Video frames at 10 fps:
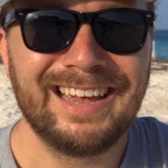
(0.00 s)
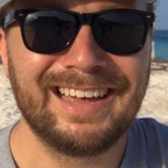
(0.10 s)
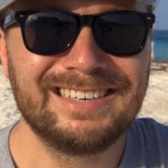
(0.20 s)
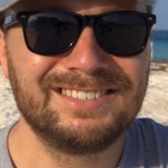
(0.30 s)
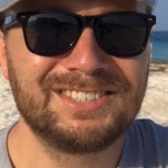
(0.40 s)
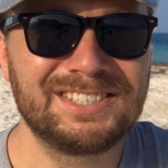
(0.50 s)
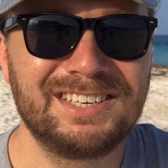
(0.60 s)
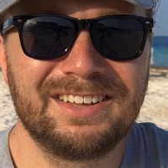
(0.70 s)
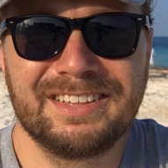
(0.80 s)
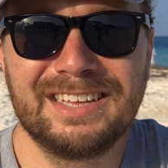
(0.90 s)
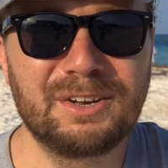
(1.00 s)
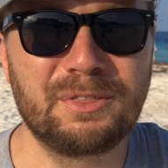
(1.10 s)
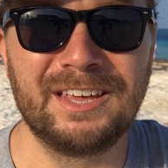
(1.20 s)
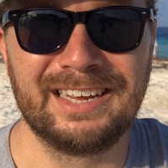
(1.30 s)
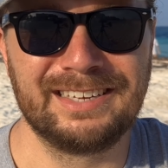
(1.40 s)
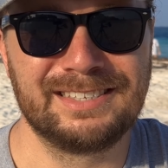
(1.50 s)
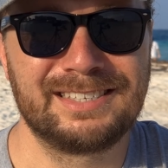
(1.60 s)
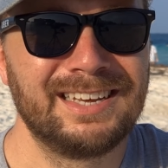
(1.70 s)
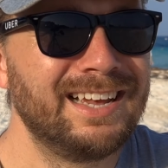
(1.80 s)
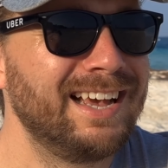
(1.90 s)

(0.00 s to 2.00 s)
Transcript: and just, you know, the little things.